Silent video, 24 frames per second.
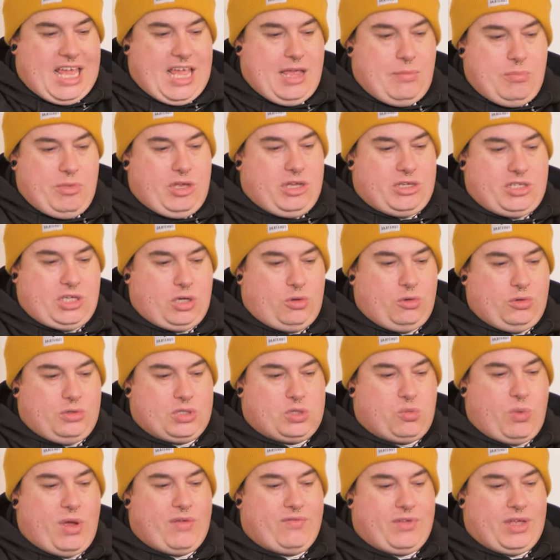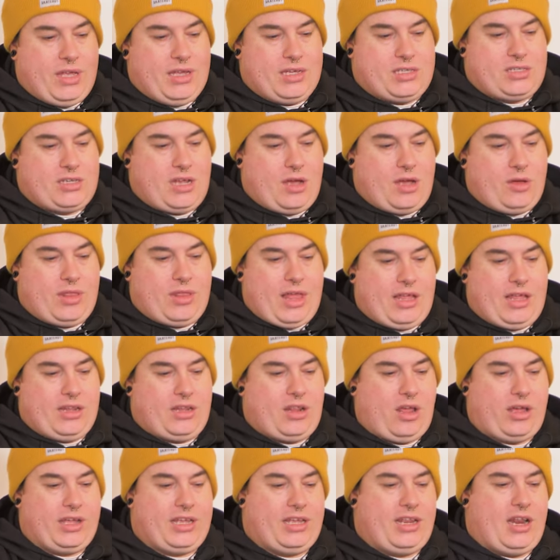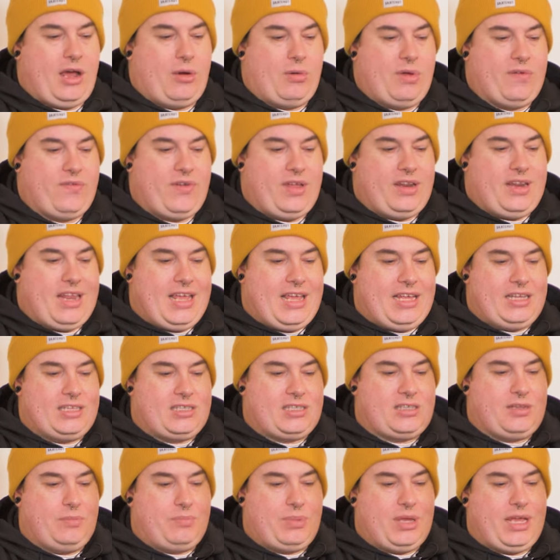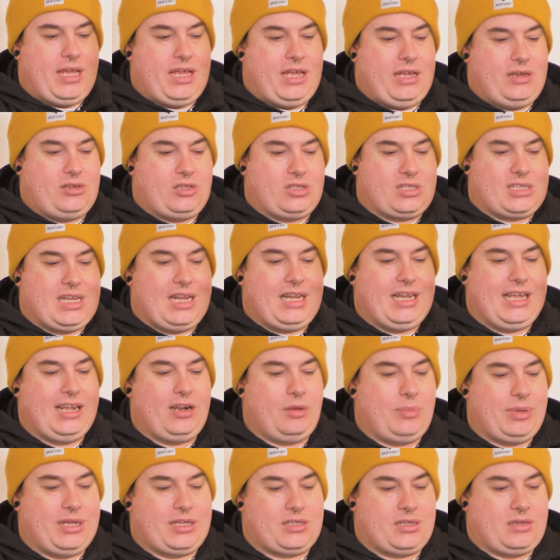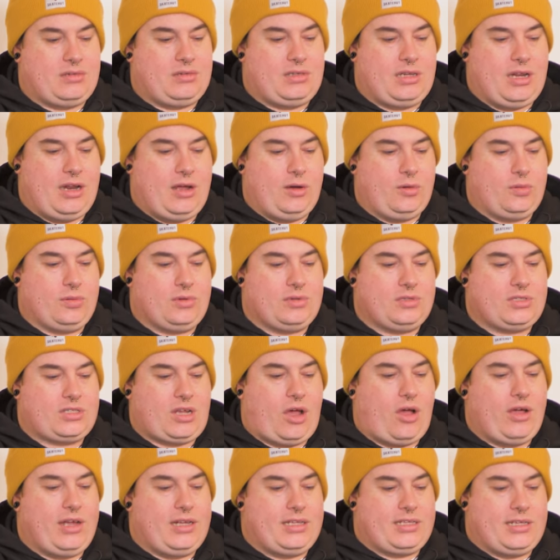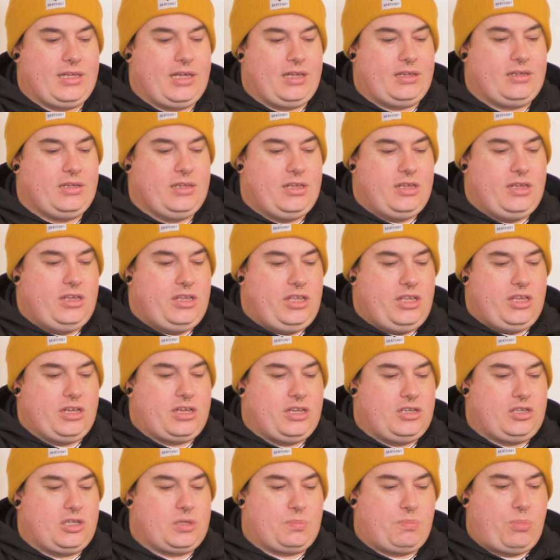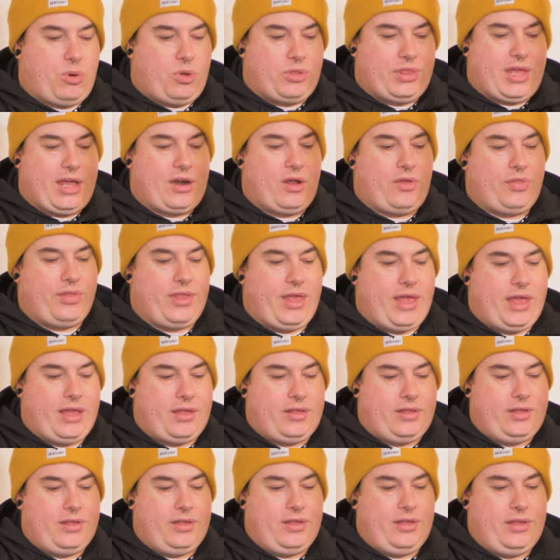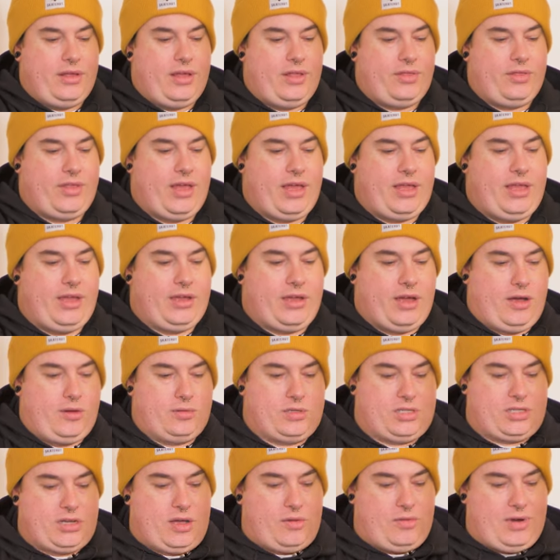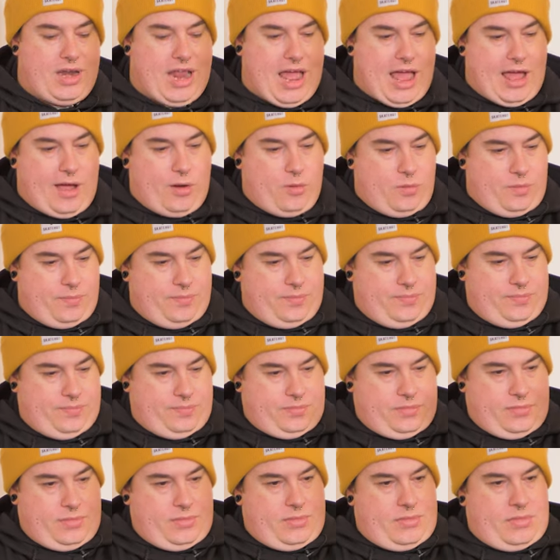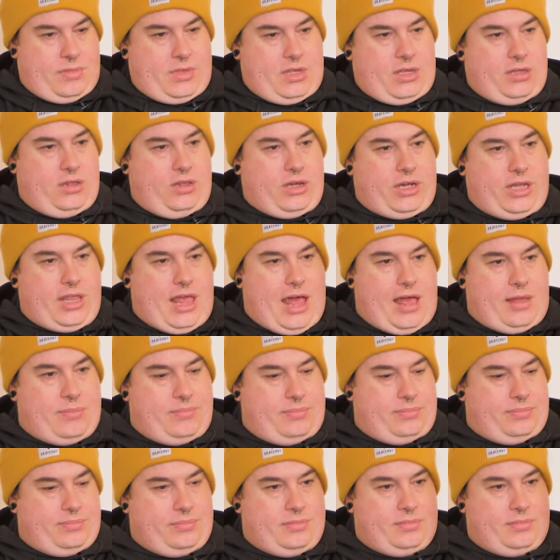Keep your tools with you so that, like, you know, if it needs to be just a little bit, you know, tighter, you can just put that on there. And there you go. So now, look at that.